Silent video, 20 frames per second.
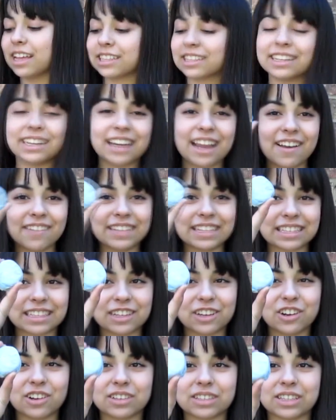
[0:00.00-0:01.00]
So then I have this
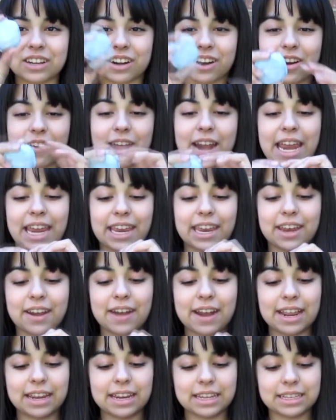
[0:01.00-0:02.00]
little circle right
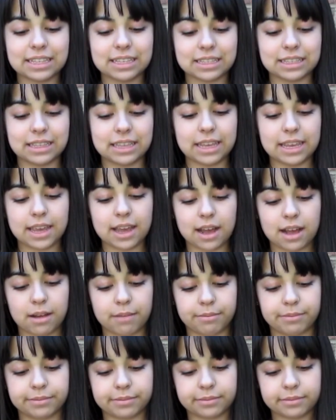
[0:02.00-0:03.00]
here, and this is the,
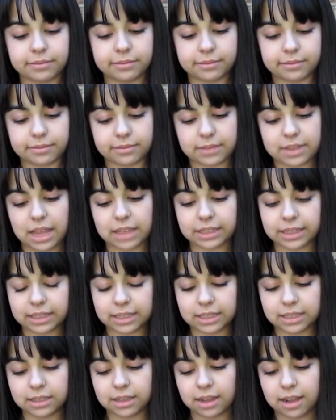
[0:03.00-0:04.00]
I think
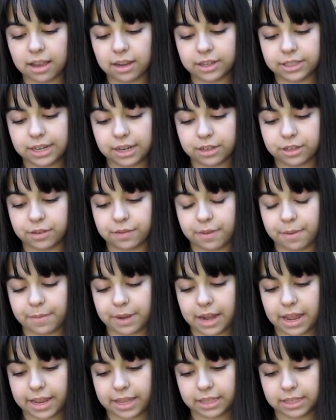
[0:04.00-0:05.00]
this is the color tattoo from
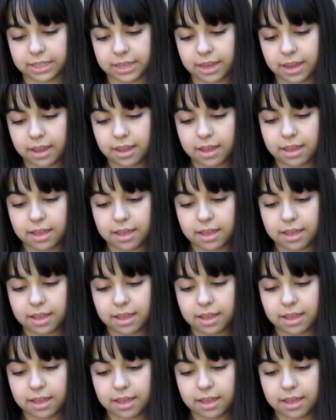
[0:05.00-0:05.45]
what I can see.